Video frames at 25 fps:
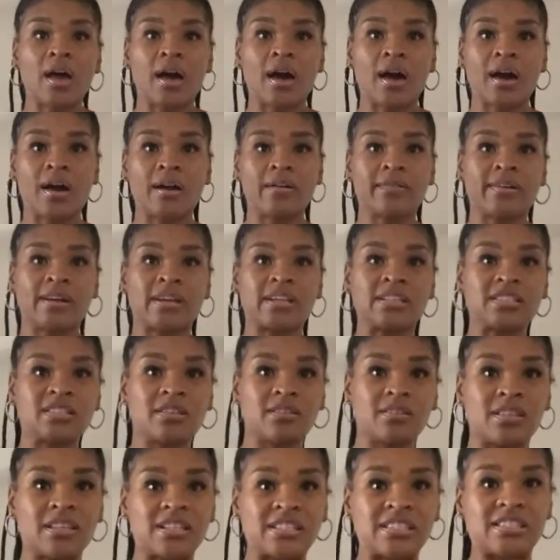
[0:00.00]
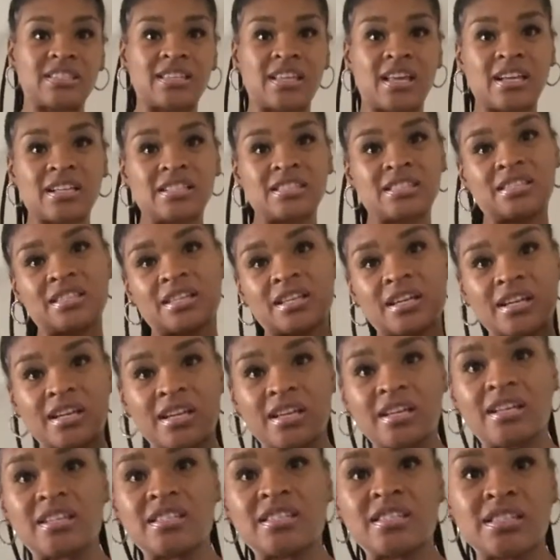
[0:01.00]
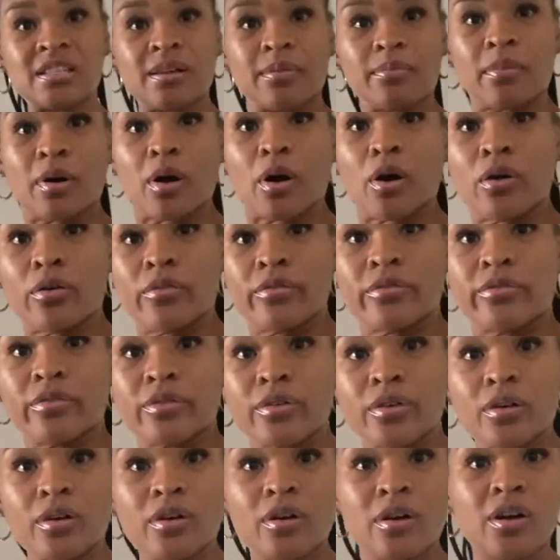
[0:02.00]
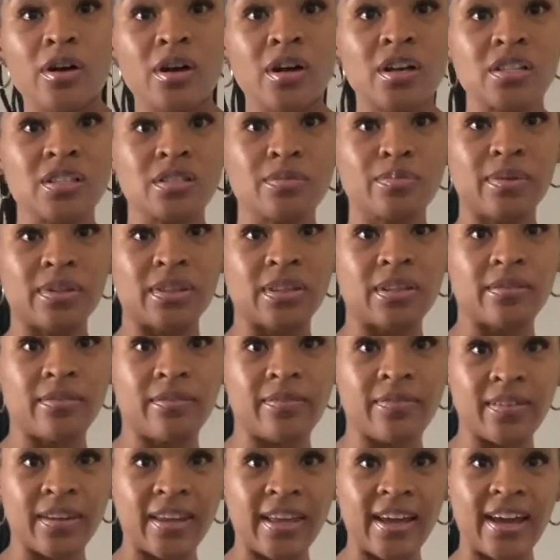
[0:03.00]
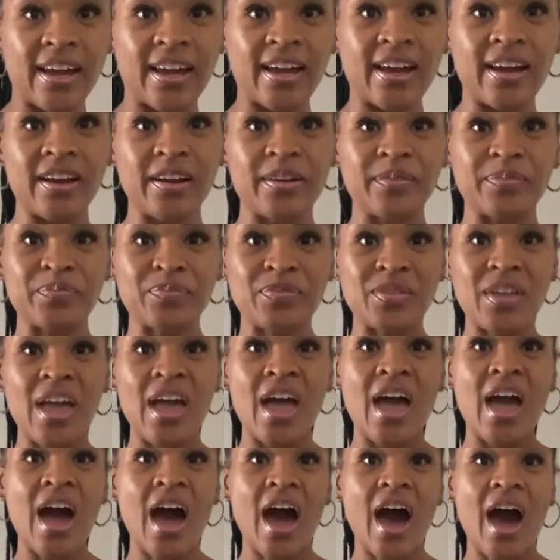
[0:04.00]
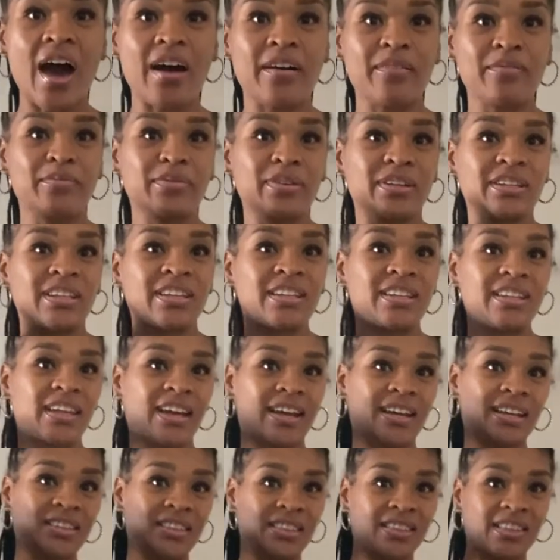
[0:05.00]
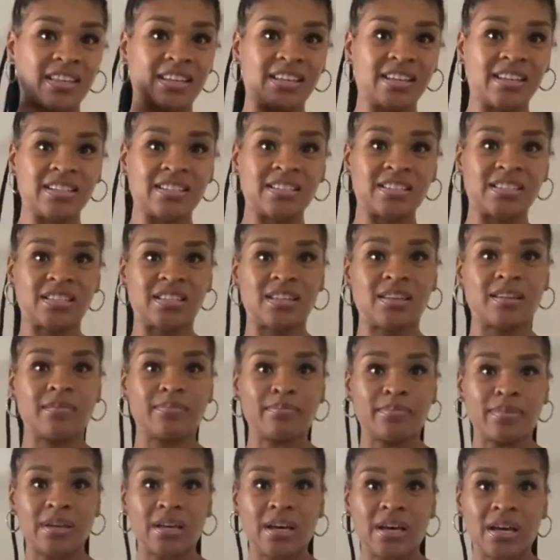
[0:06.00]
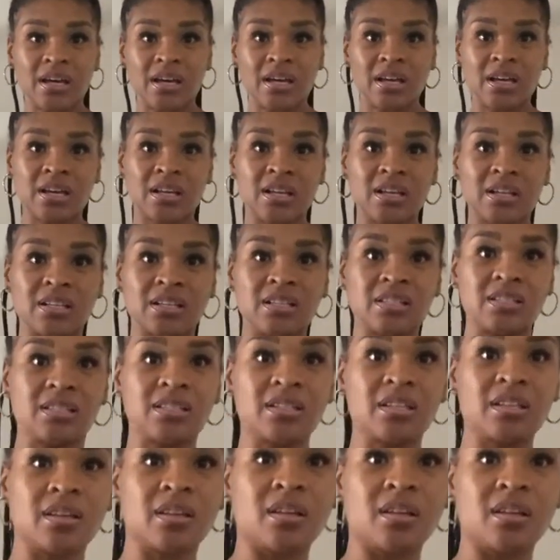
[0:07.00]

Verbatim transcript: All right, so this next look is some overalls with the flare. I really like this because